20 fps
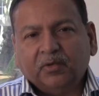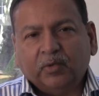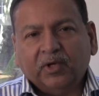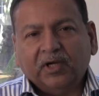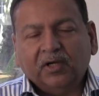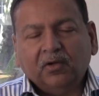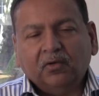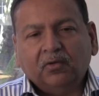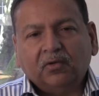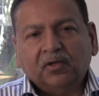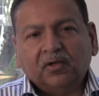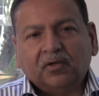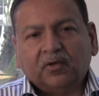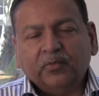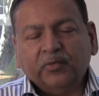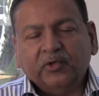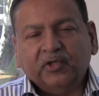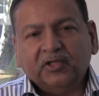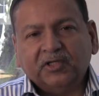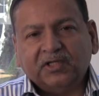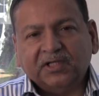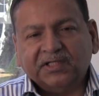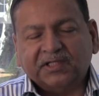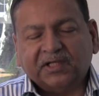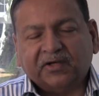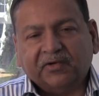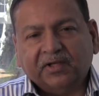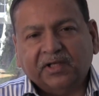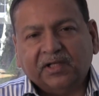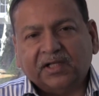where local communities
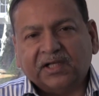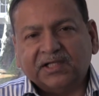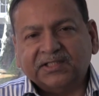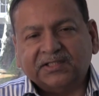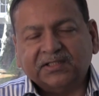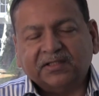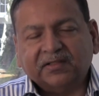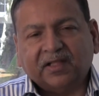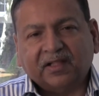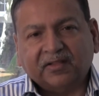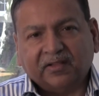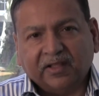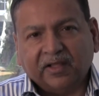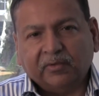are realizing that